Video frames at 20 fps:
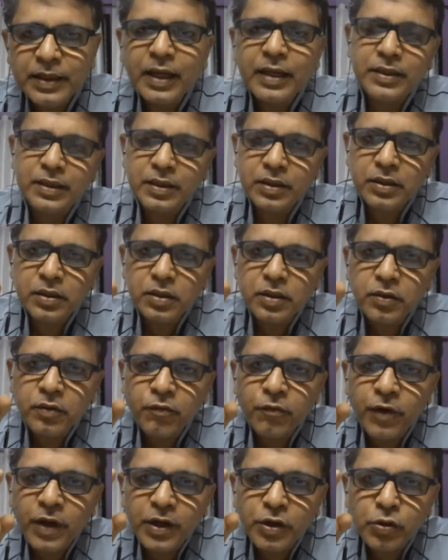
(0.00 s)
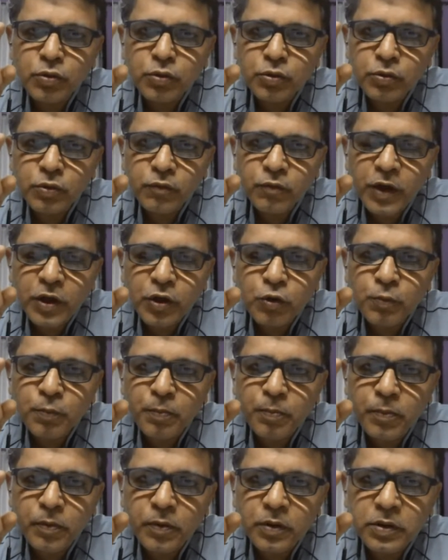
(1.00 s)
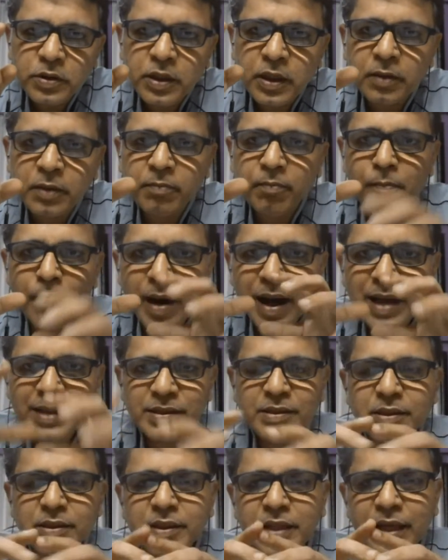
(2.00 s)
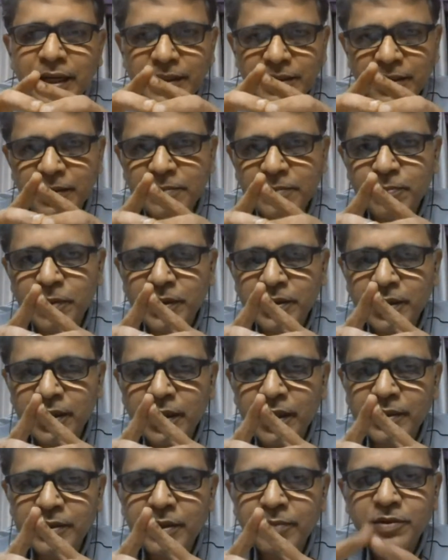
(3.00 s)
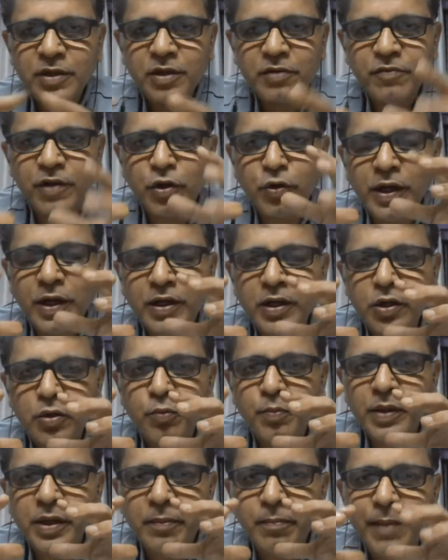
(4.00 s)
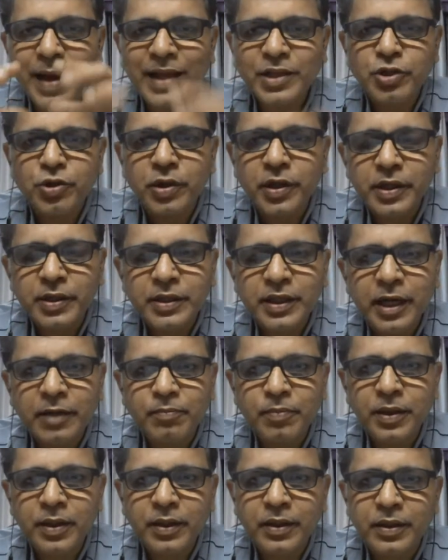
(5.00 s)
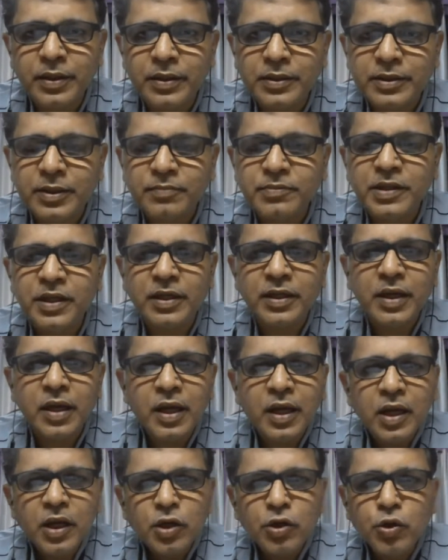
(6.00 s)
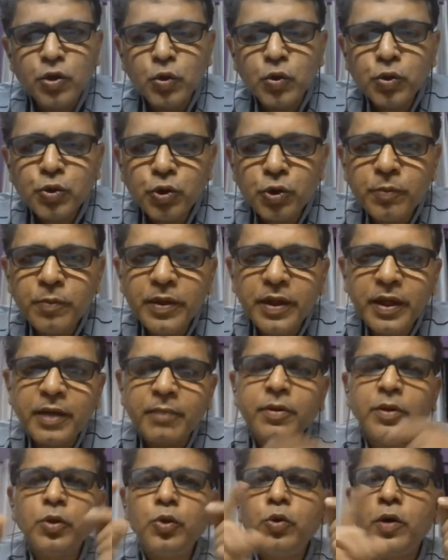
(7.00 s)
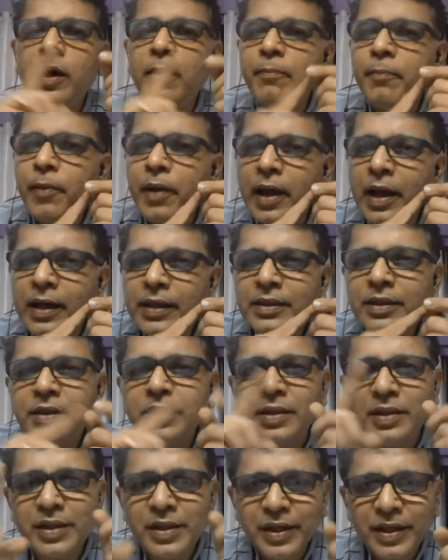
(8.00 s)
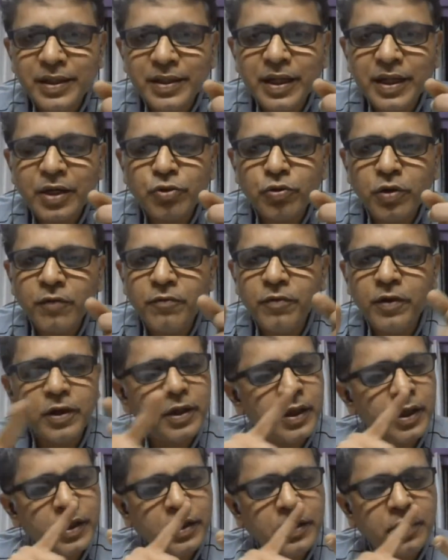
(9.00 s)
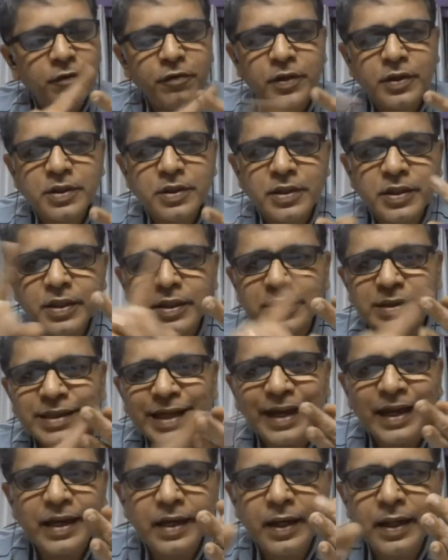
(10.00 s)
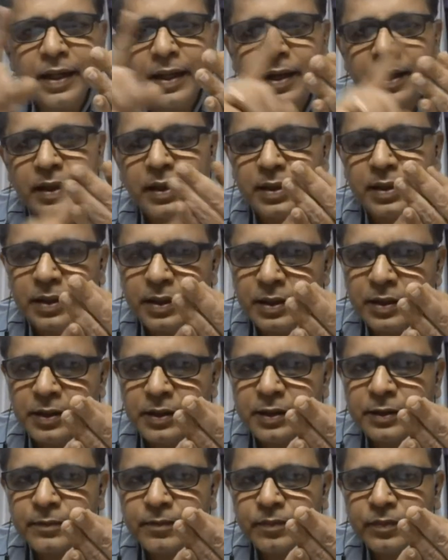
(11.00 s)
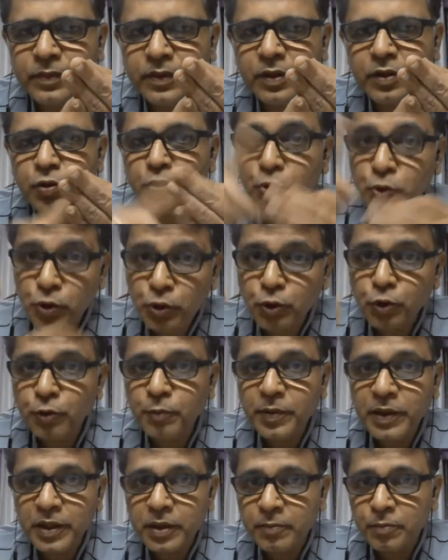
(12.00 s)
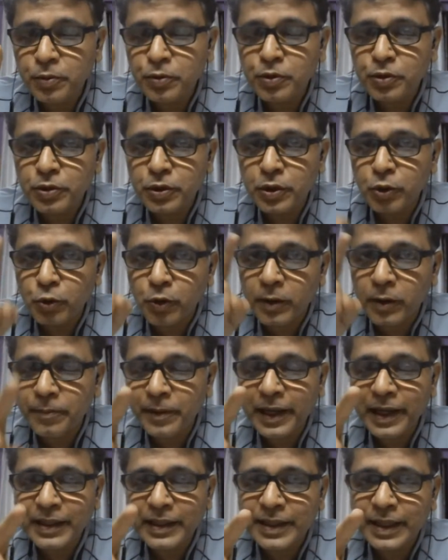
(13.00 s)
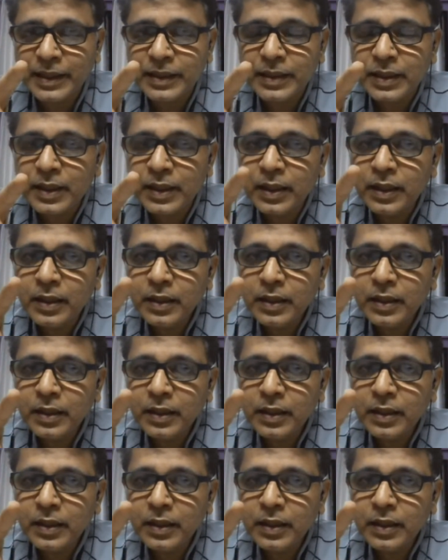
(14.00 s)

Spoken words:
that when you say master that particular subject, when you get to be a bachelor in that particular subject, you should be able to apply the theory that you have learned in the first year, second year, and third year. You should be in a position to apply that